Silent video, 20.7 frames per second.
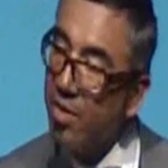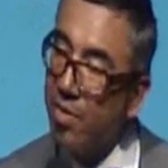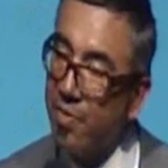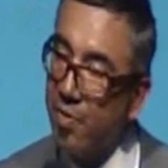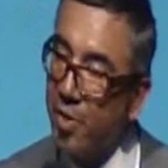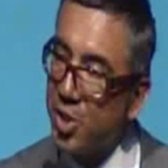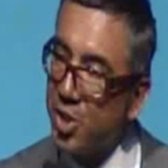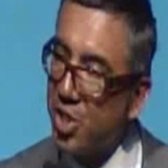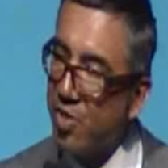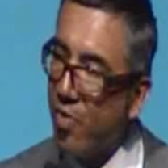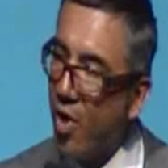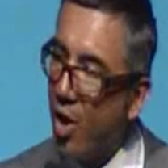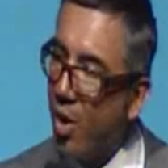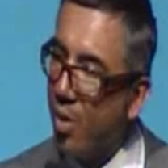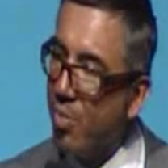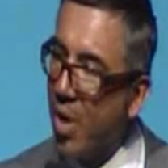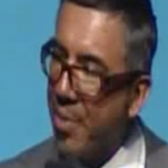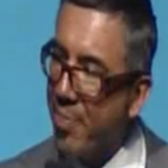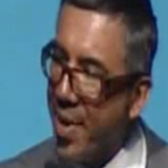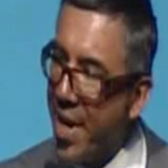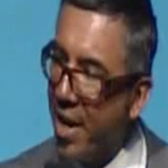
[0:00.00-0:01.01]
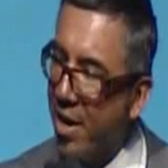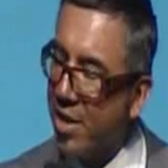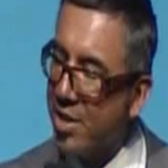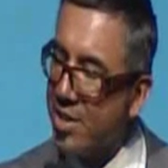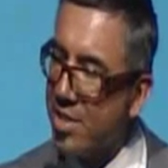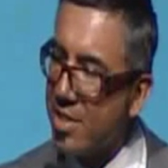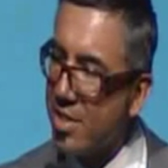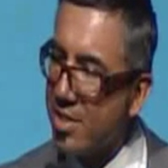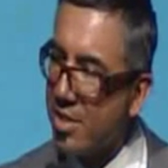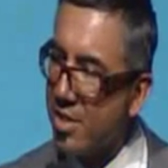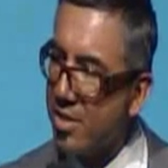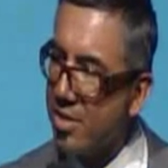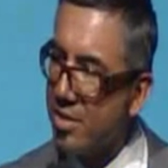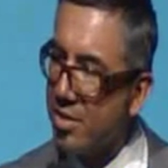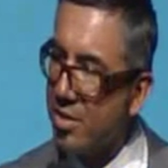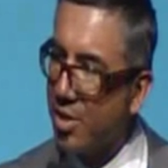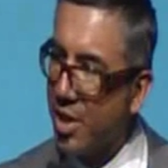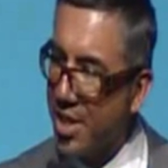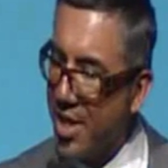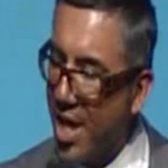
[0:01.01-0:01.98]
First of all, my parents,
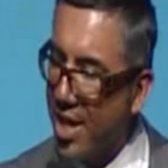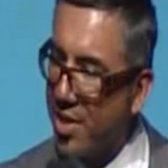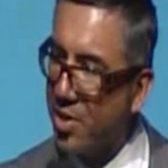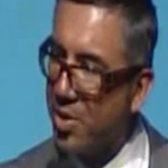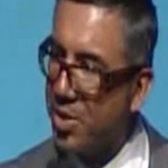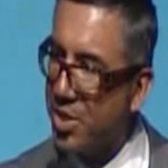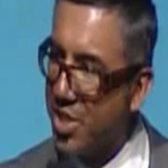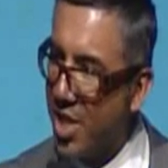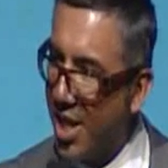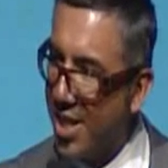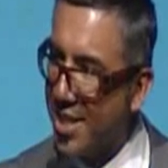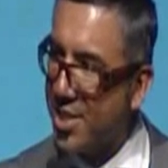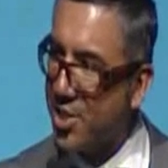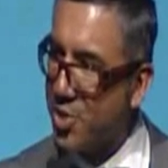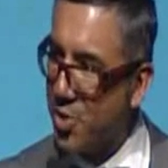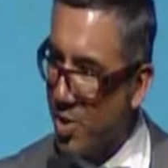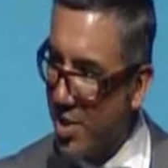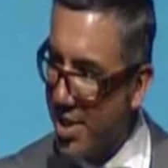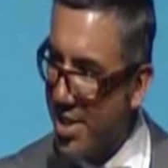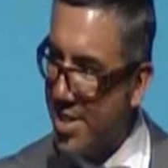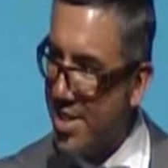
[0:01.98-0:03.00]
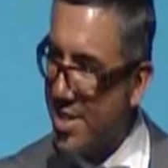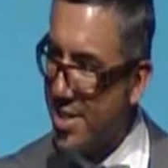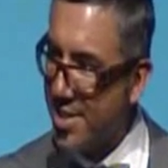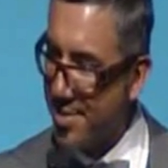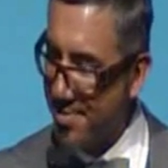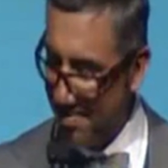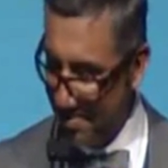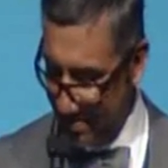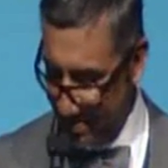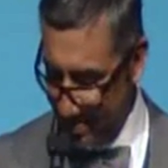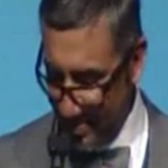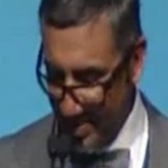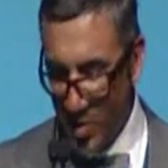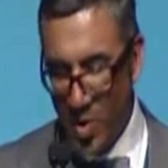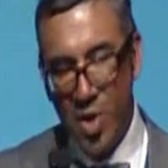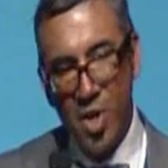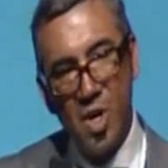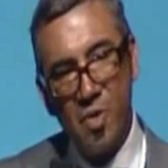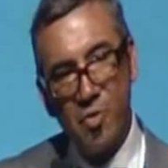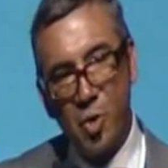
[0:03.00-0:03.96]
Renato and Dalia Solis,
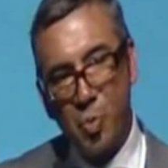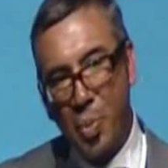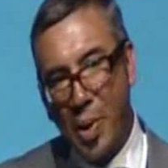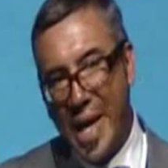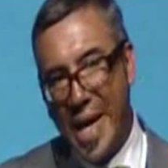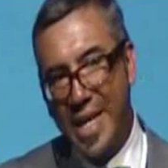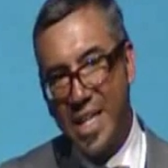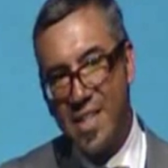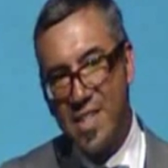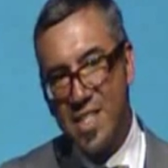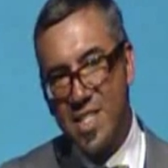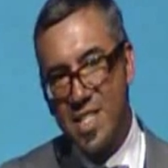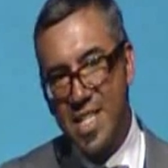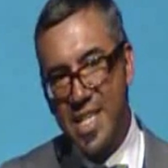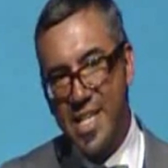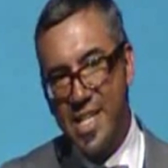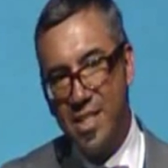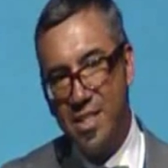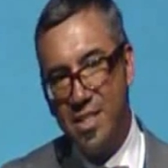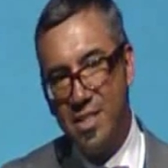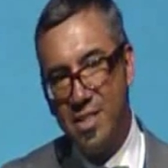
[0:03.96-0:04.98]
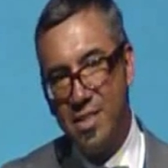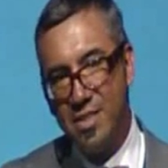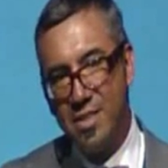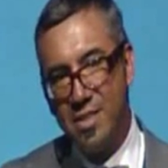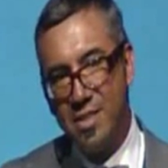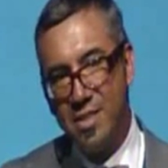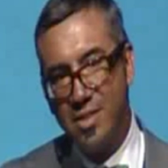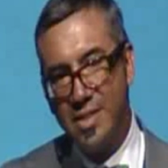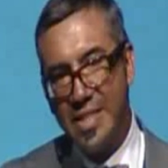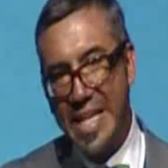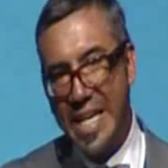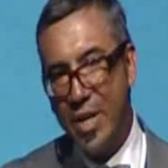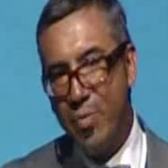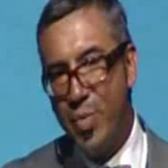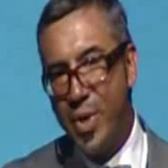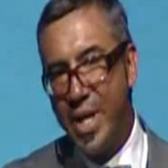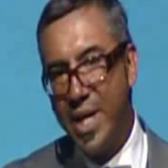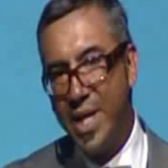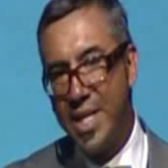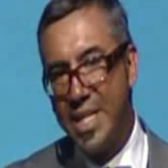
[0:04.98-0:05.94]
for planting the seed in
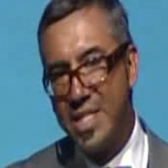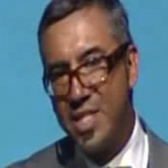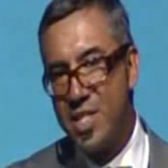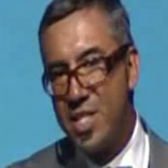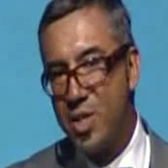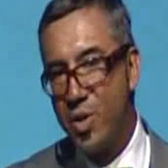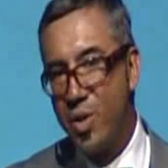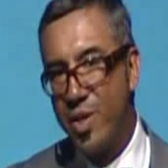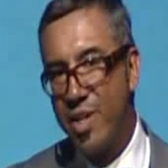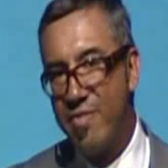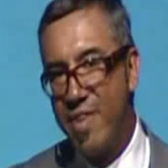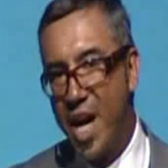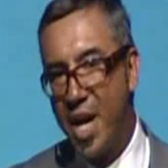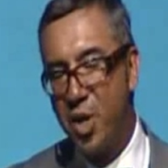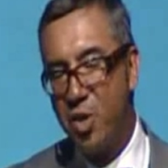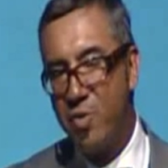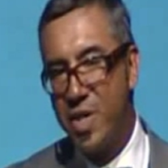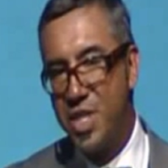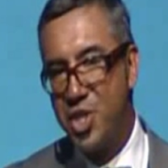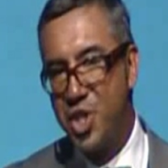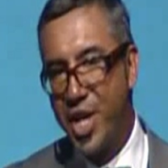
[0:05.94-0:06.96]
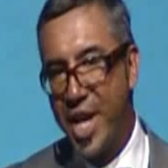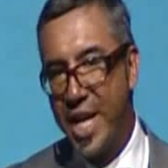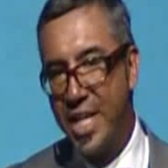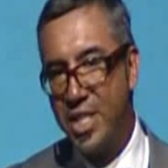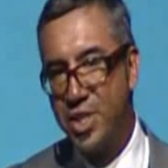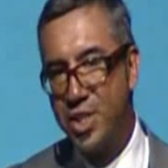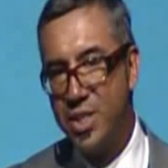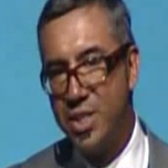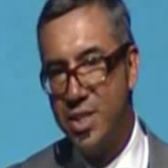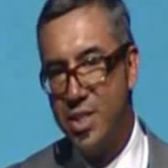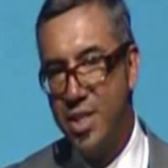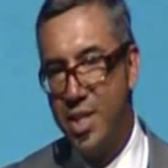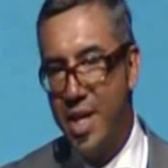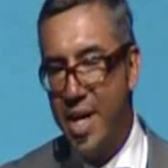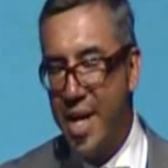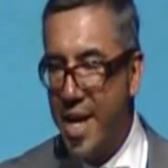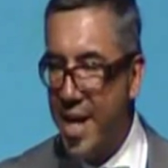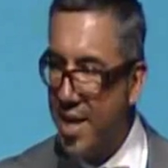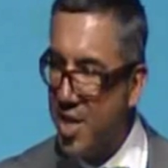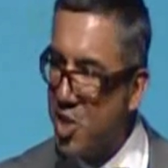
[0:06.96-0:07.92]
me and instilled the value of education,
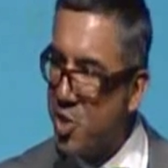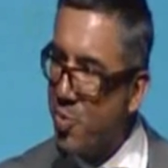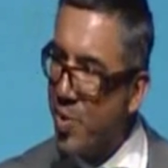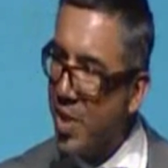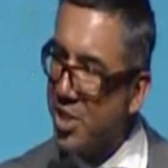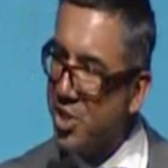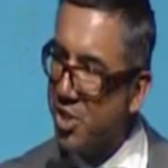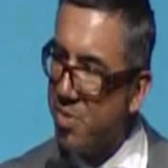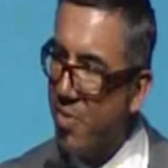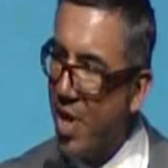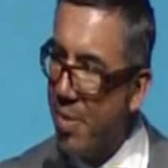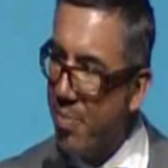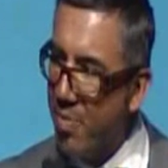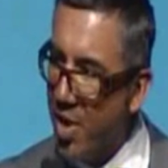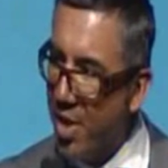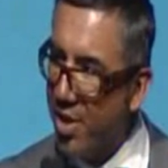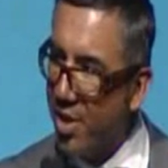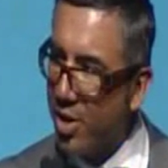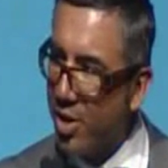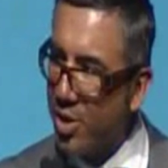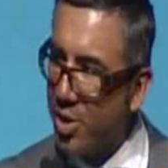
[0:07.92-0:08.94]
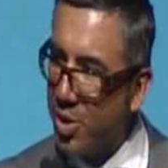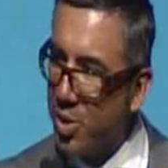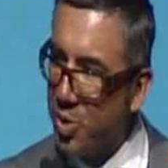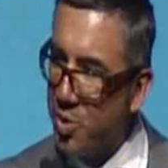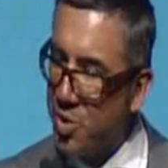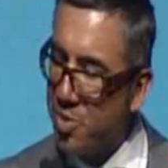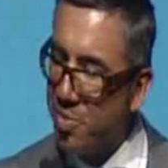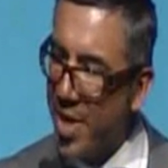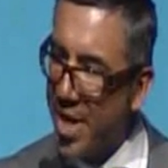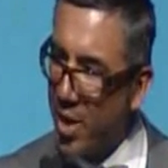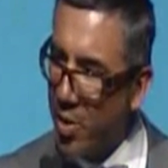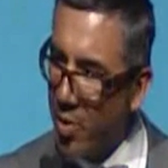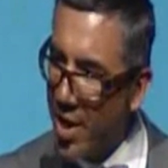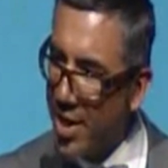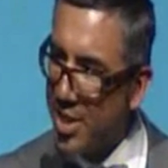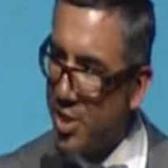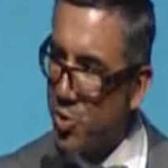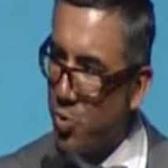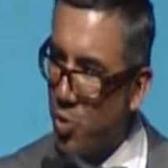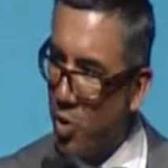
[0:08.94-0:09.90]
and especially my mother, who is my
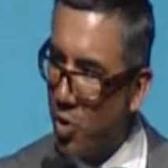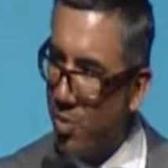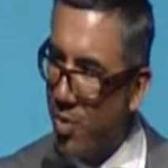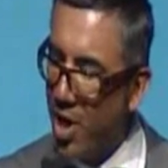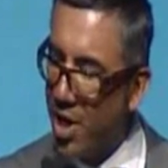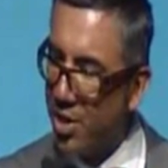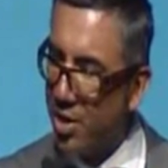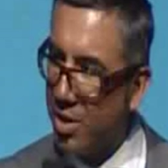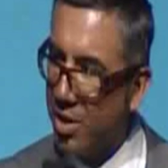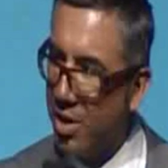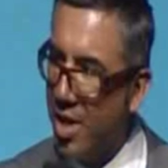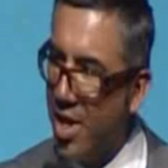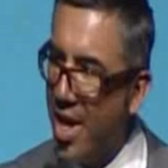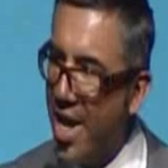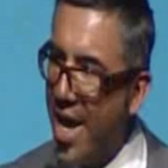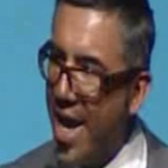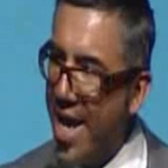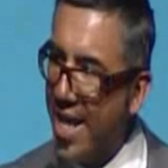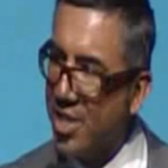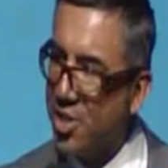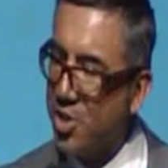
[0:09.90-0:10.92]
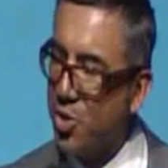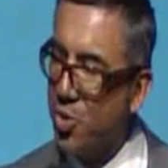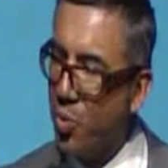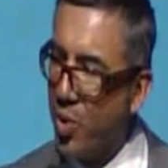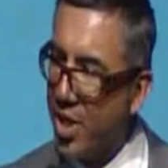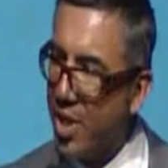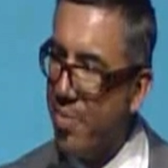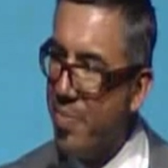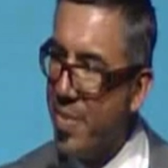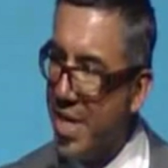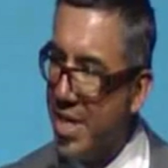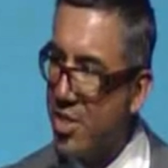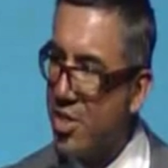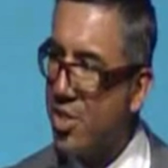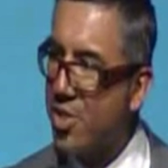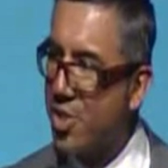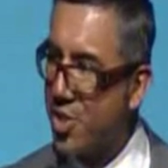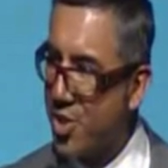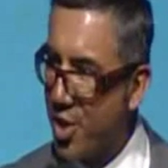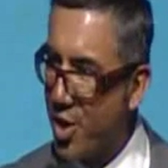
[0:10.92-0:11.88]
greatest role model as to what it means
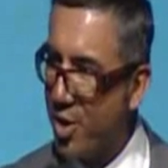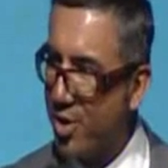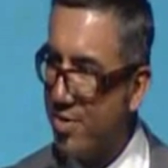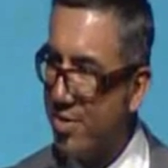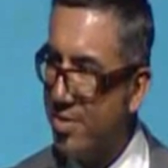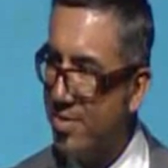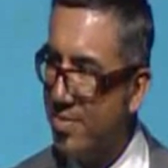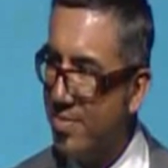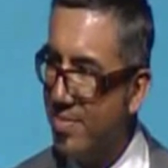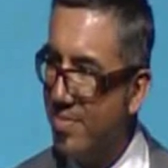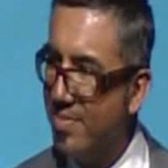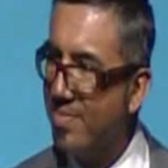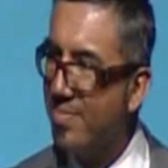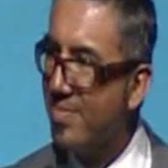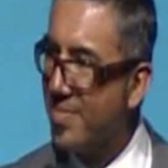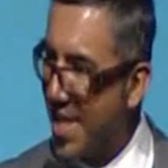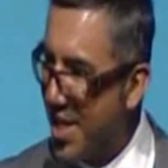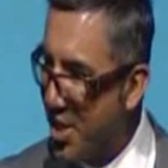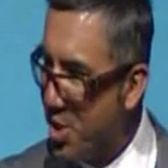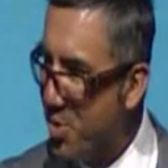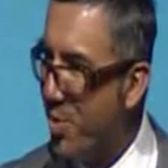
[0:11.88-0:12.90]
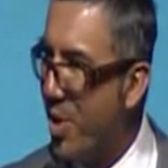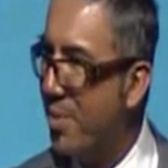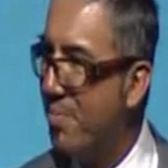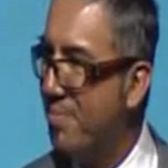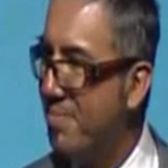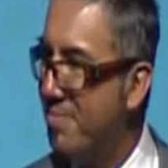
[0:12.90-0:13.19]
to serve. Thank you, Mom.